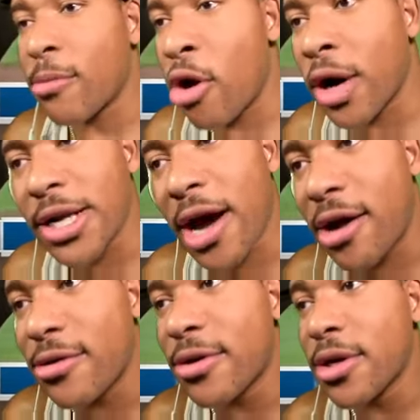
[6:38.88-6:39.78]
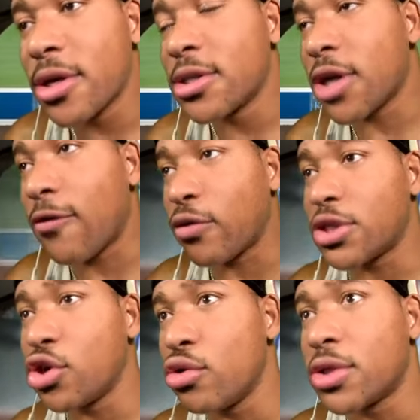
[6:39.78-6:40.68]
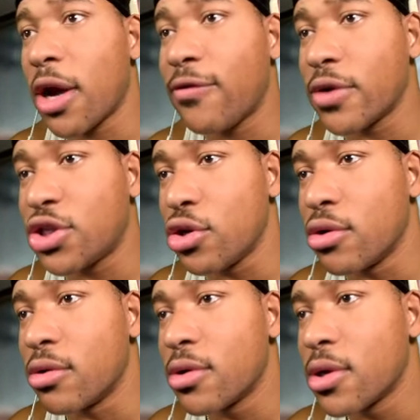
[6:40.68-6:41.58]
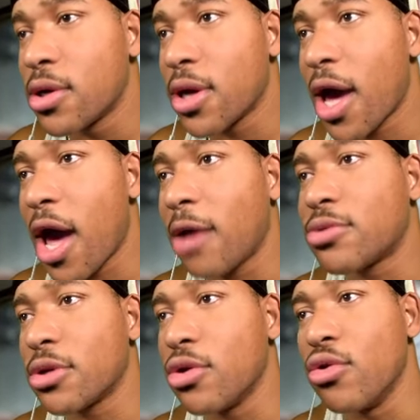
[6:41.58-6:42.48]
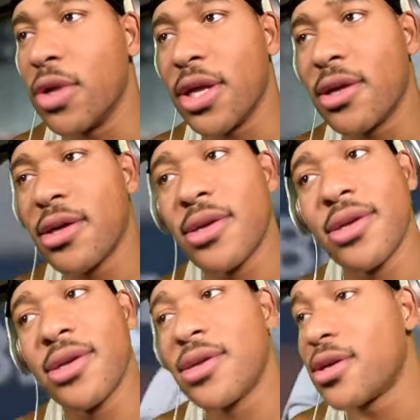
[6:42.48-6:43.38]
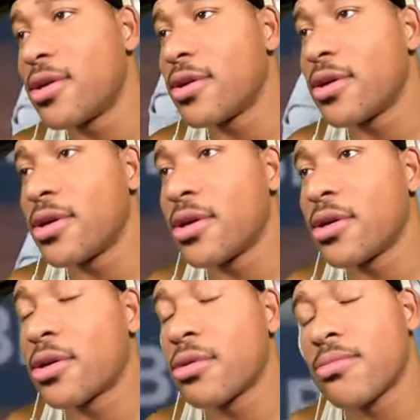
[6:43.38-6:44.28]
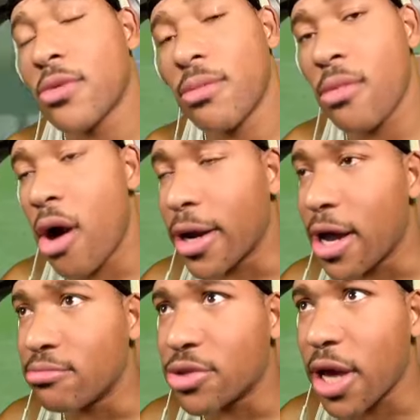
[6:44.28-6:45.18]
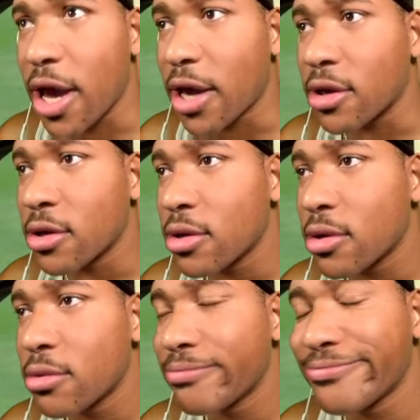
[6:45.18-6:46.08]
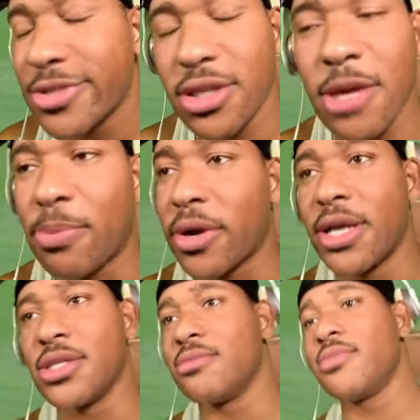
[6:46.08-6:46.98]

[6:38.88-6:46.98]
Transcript: Come on now. Tough with two. Tough with two. Absolutely. Come on, MJ. Sleeper agent.